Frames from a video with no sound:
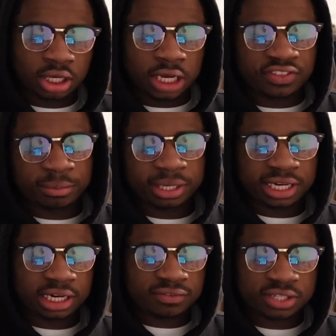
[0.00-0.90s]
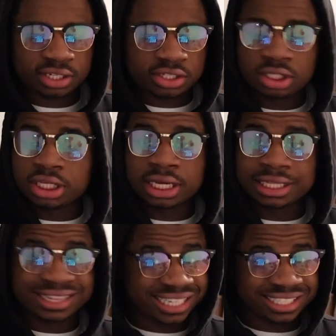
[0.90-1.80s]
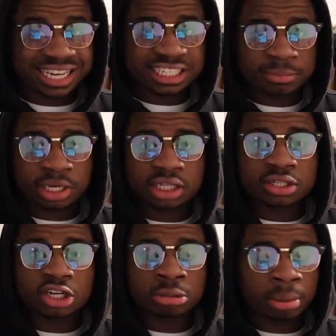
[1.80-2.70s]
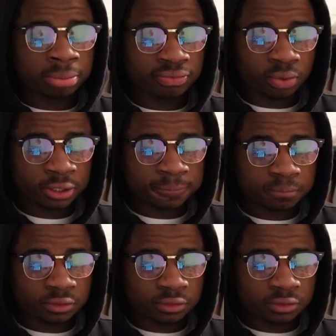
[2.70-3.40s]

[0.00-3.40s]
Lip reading: If they play knight f6, the exact same thing I talked about before,